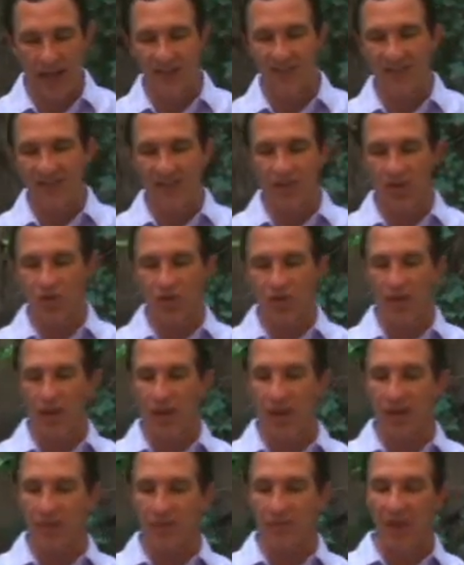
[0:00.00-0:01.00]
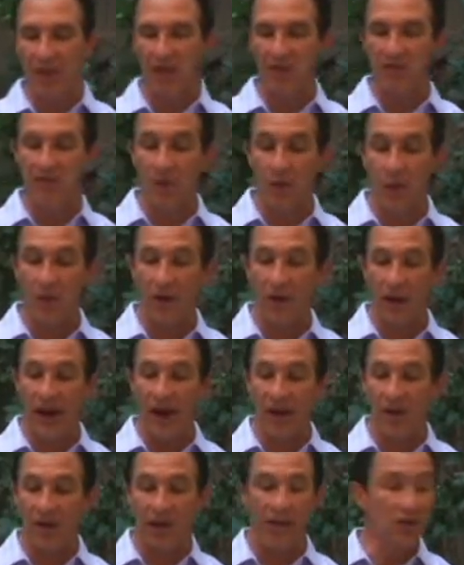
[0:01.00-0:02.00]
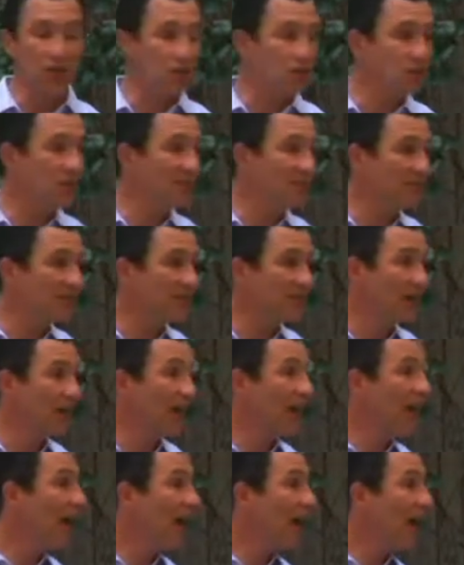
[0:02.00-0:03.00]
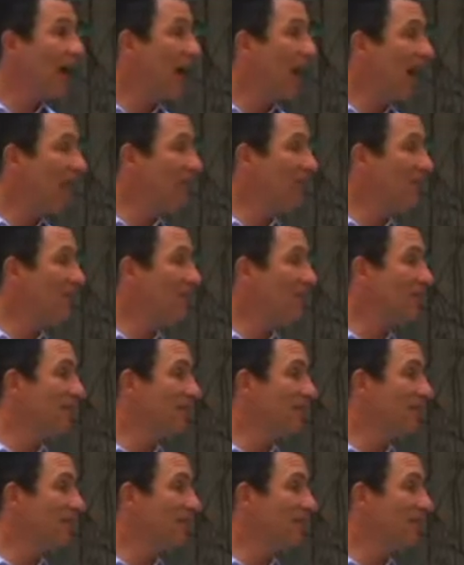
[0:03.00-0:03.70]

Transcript: Antisocial lying is for our interest, and